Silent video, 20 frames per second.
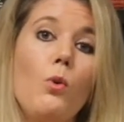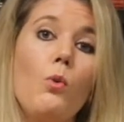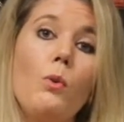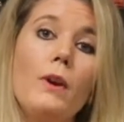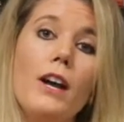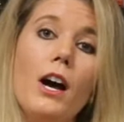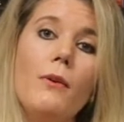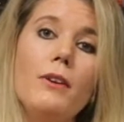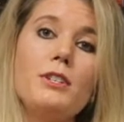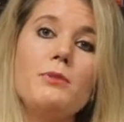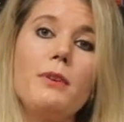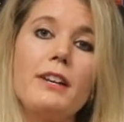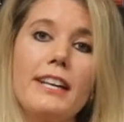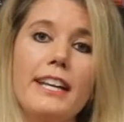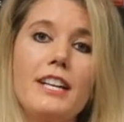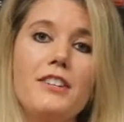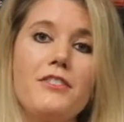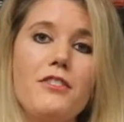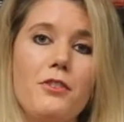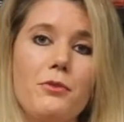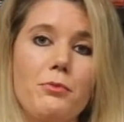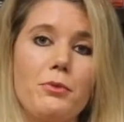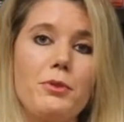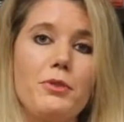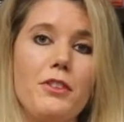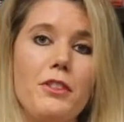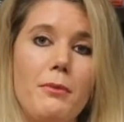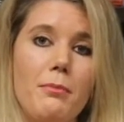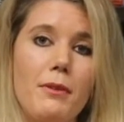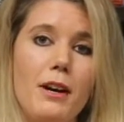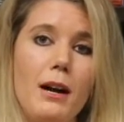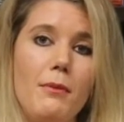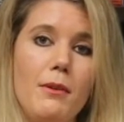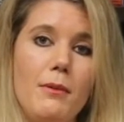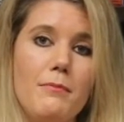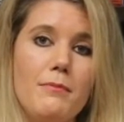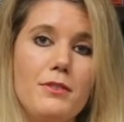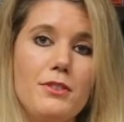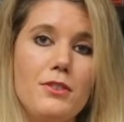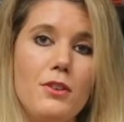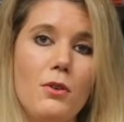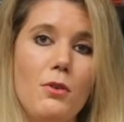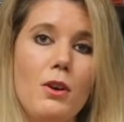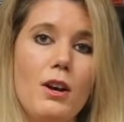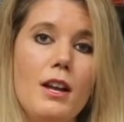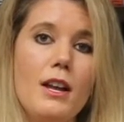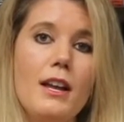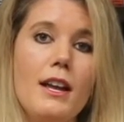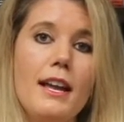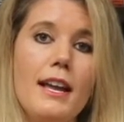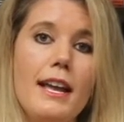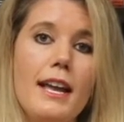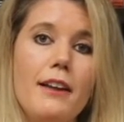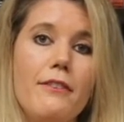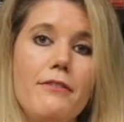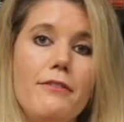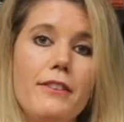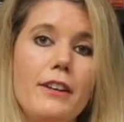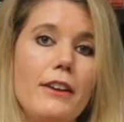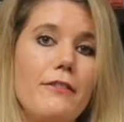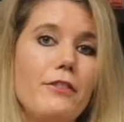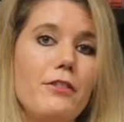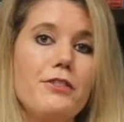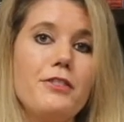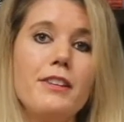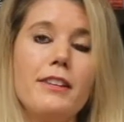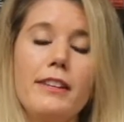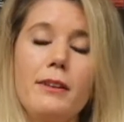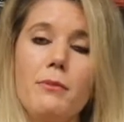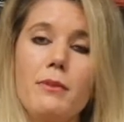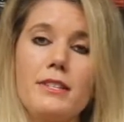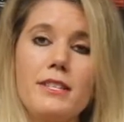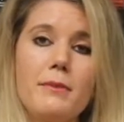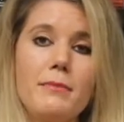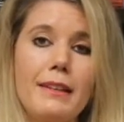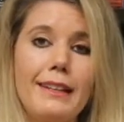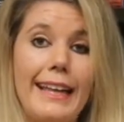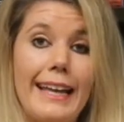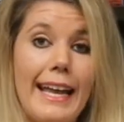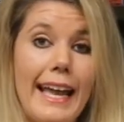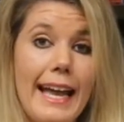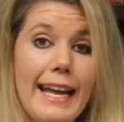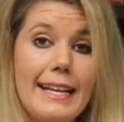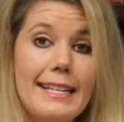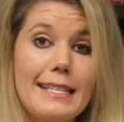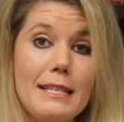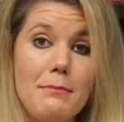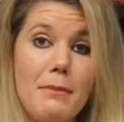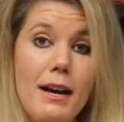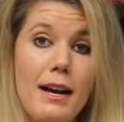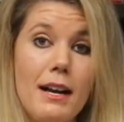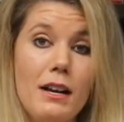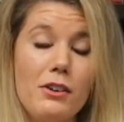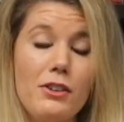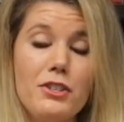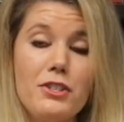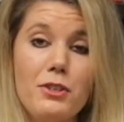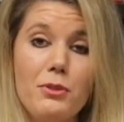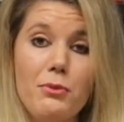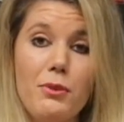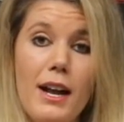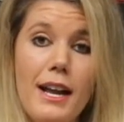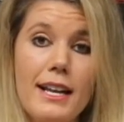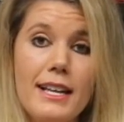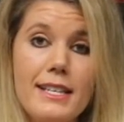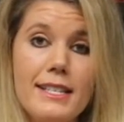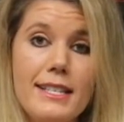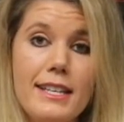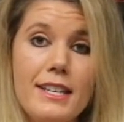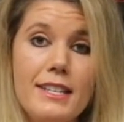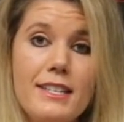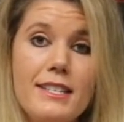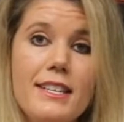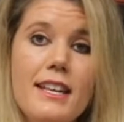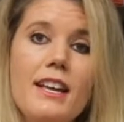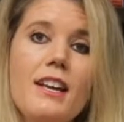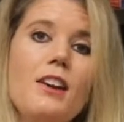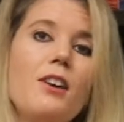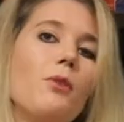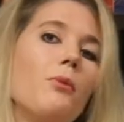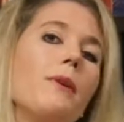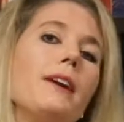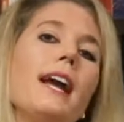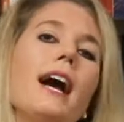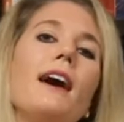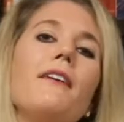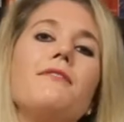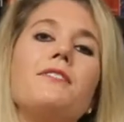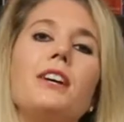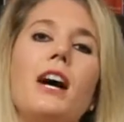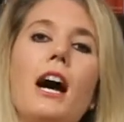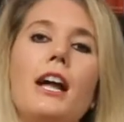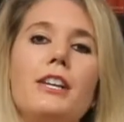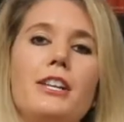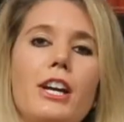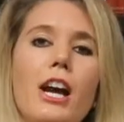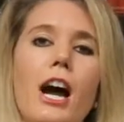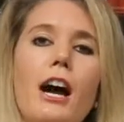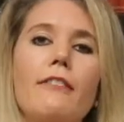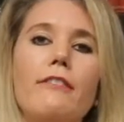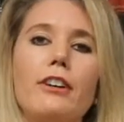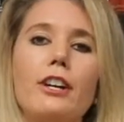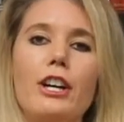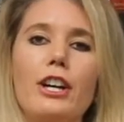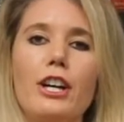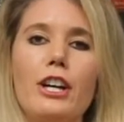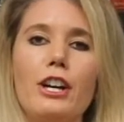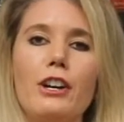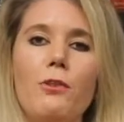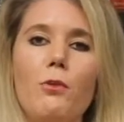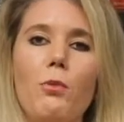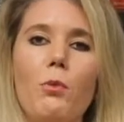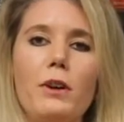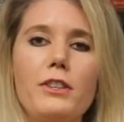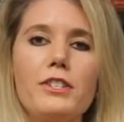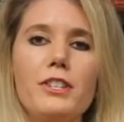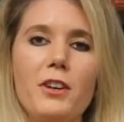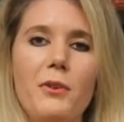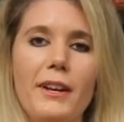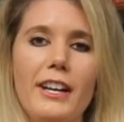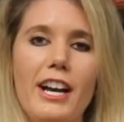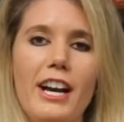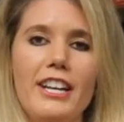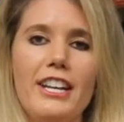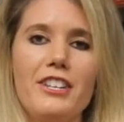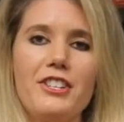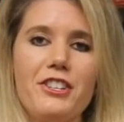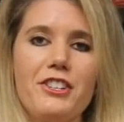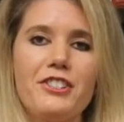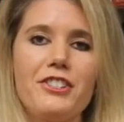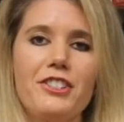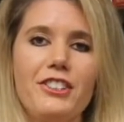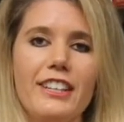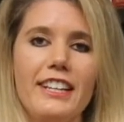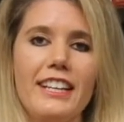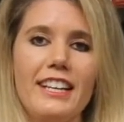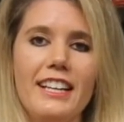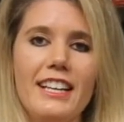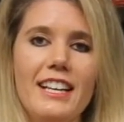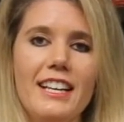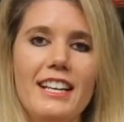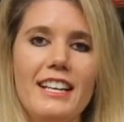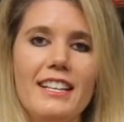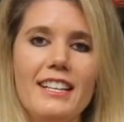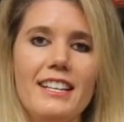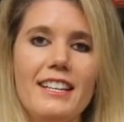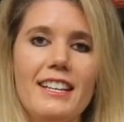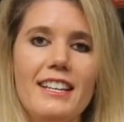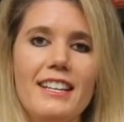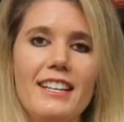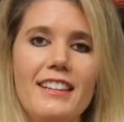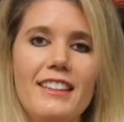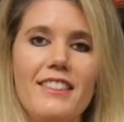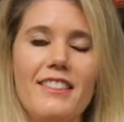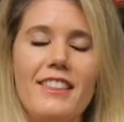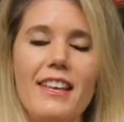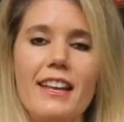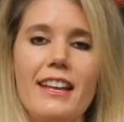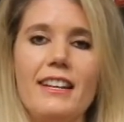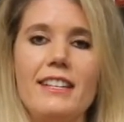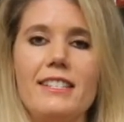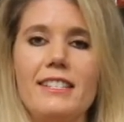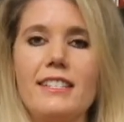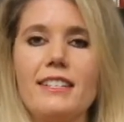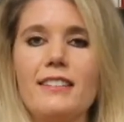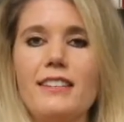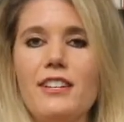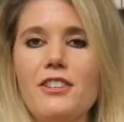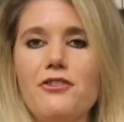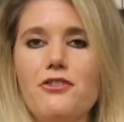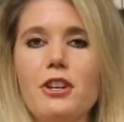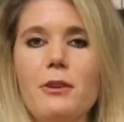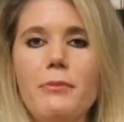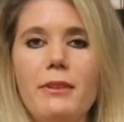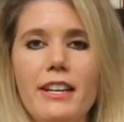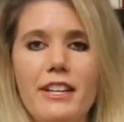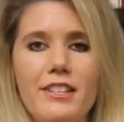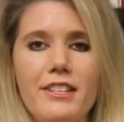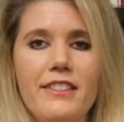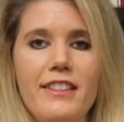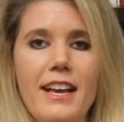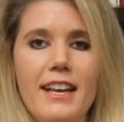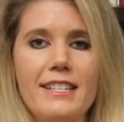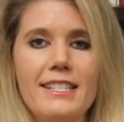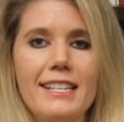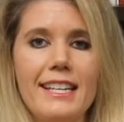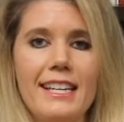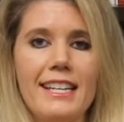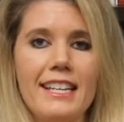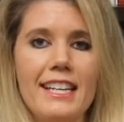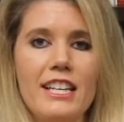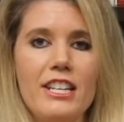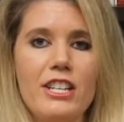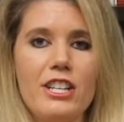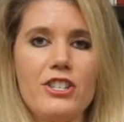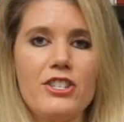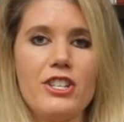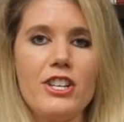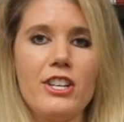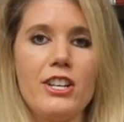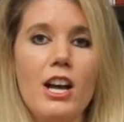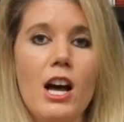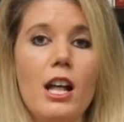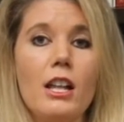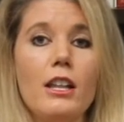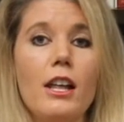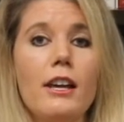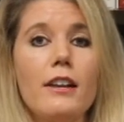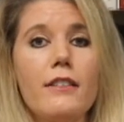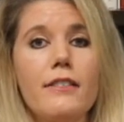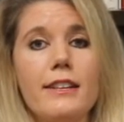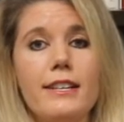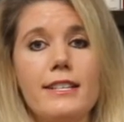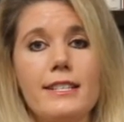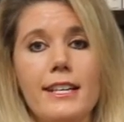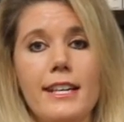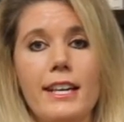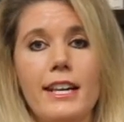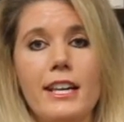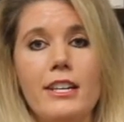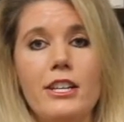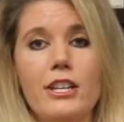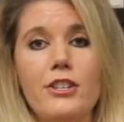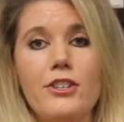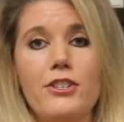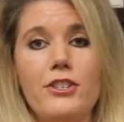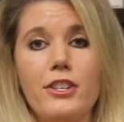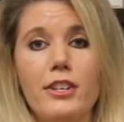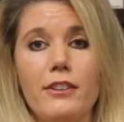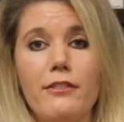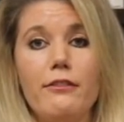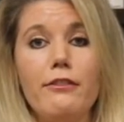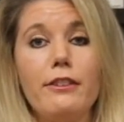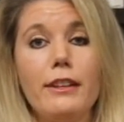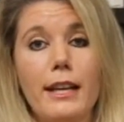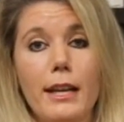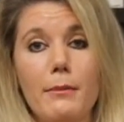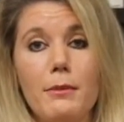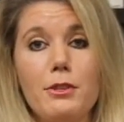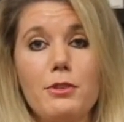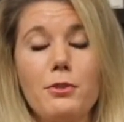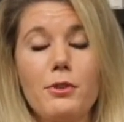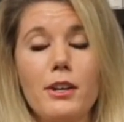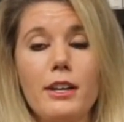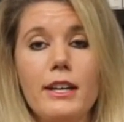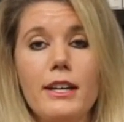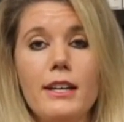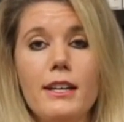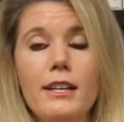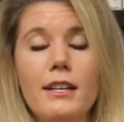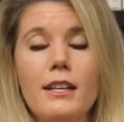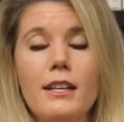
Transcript: We always want to get to the root of the problem. So if you're dealing with something like eczema or psoriasis, we have to uncover what's going on internally that is contributing to that skin condition. A lot of these skin conditions are inflammatory.